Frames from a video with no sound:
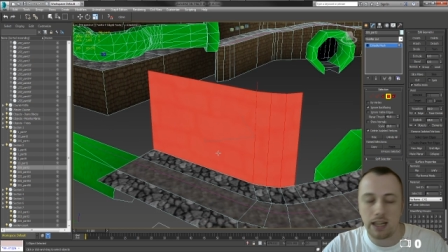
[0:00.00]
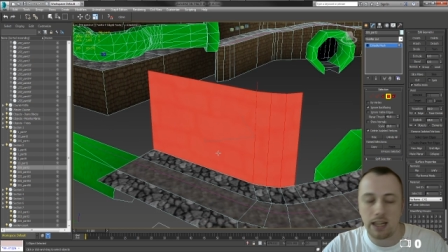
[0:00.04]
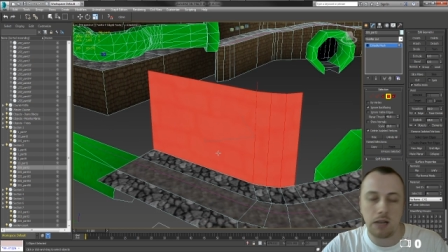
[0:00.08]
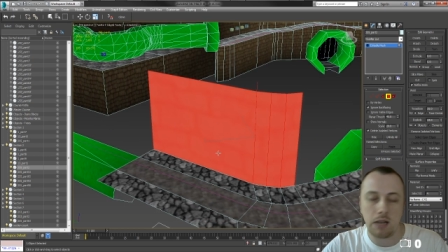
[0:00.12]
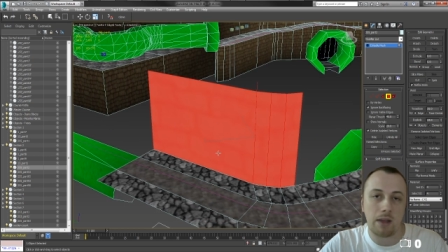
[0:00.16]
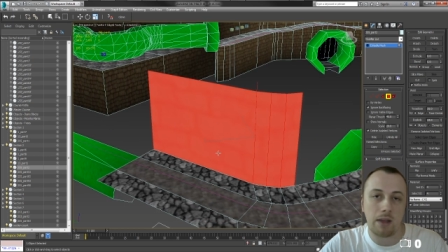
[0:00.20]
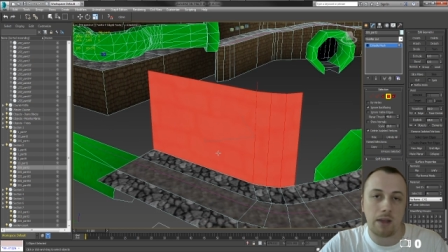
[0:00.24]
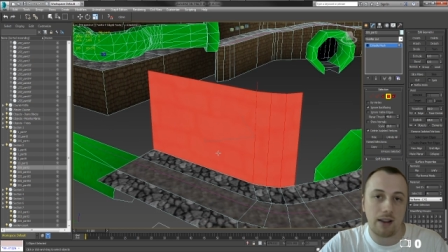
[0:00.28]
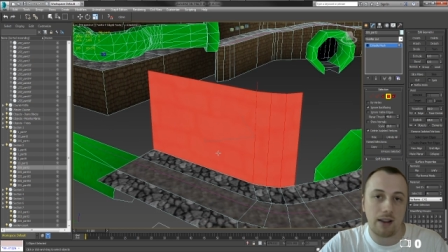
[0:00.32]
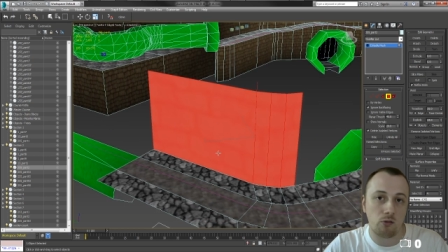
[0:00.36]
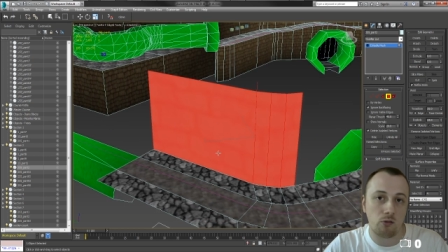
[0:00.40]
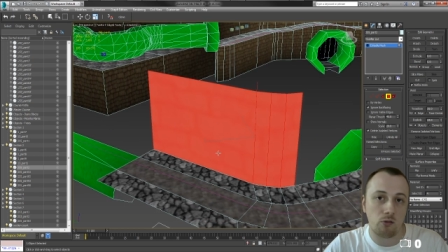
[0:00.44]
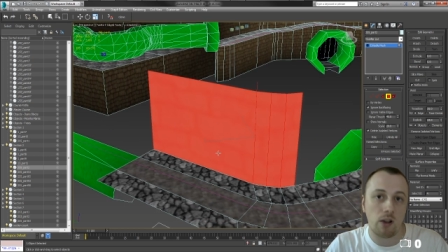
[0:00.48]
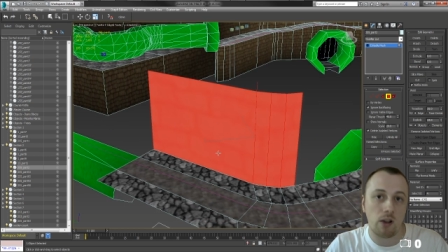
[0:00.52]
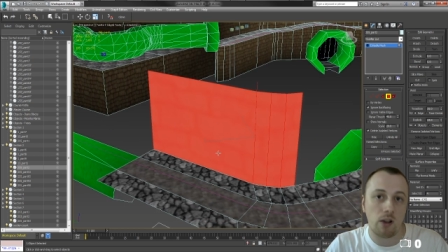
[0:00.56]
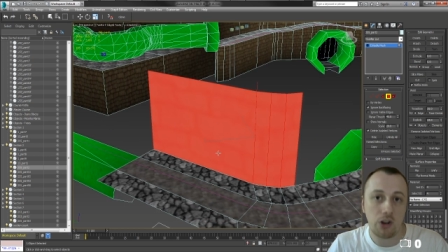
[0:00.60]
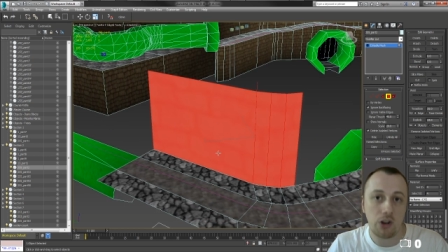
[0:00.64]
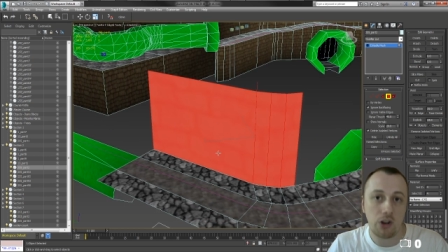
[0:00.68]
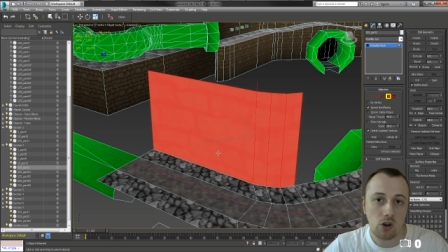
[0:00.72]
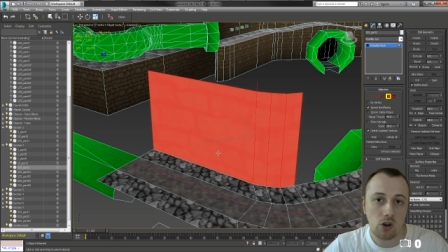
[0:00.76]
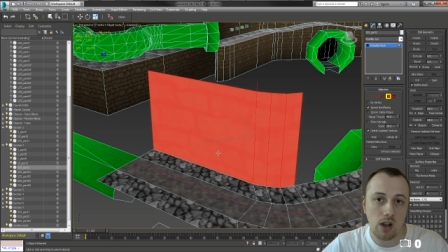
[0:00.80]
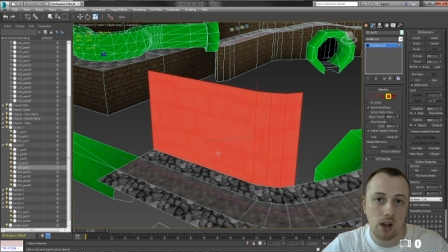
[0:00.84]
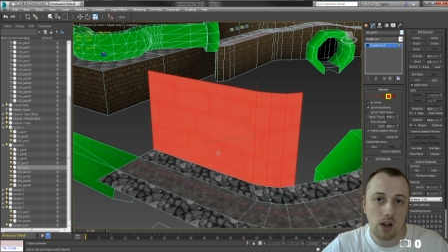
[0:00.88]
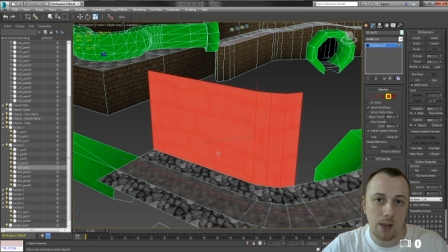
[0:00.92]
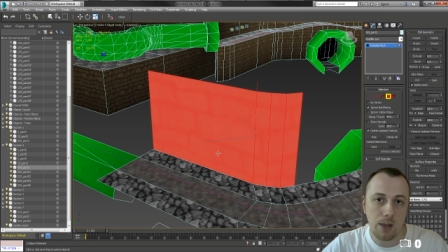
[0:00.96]
in my
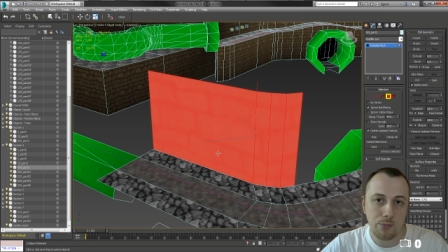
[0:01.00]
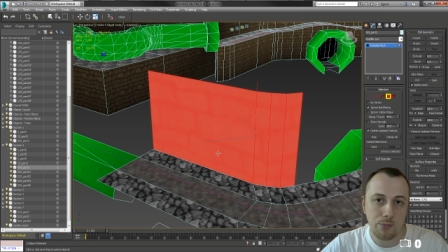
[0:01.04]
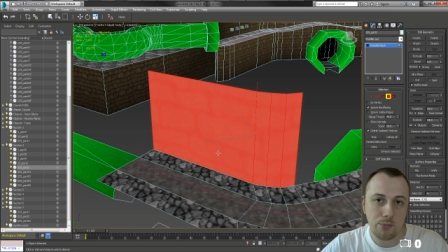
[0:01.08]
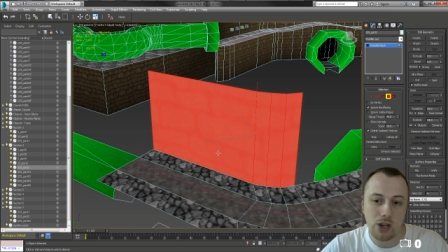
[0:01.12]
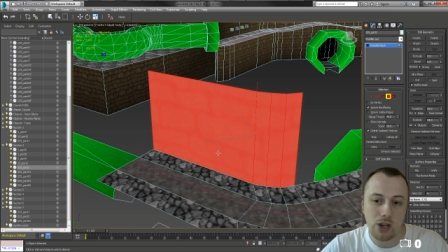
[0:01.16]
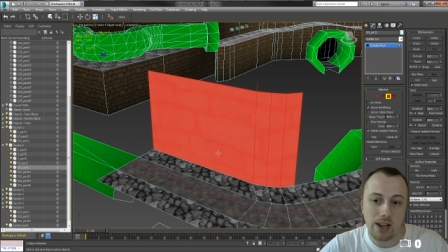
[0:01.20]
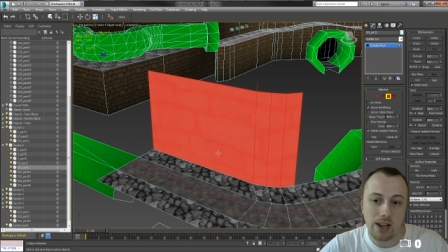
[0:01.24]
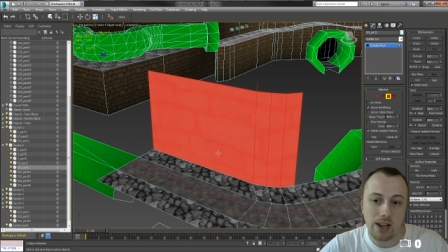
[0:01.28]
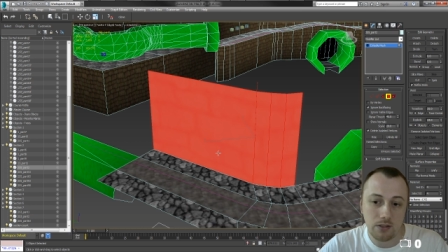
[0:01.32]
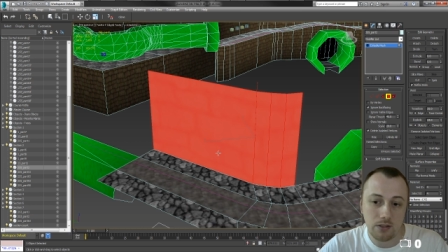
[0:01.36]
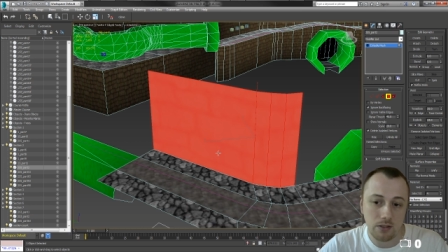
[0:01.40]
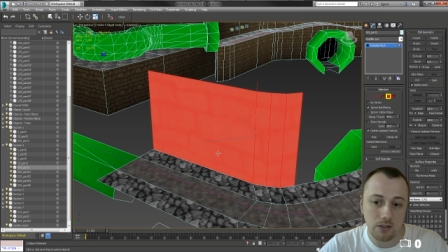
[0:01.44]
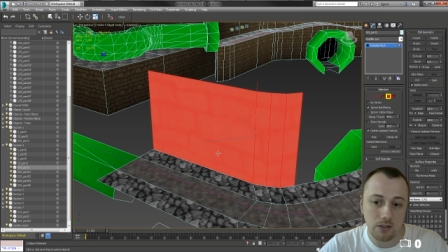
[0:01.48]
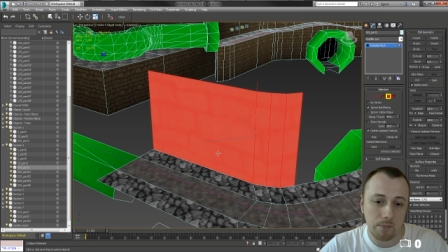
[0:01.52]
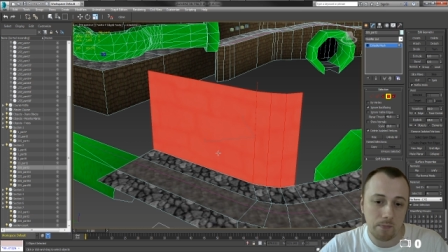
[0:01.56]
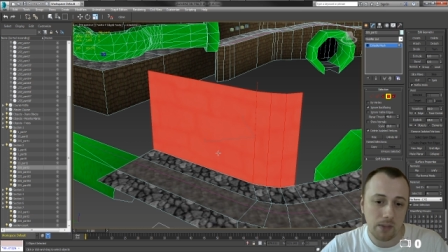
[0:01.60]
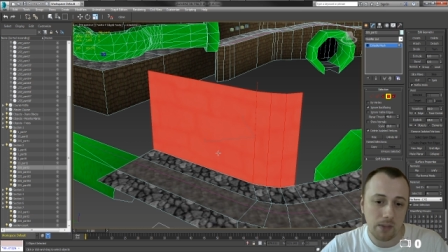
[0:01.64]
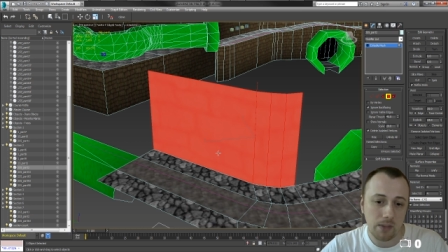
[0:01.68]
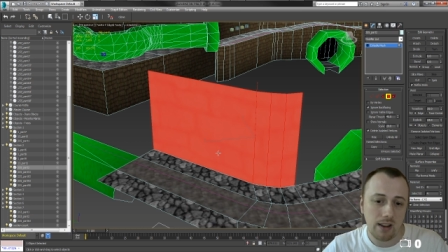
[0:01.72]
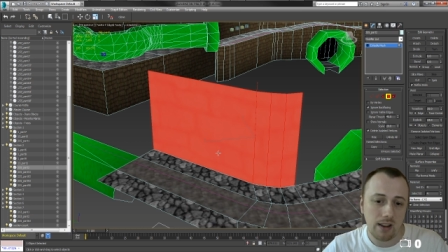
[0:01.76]
render objects.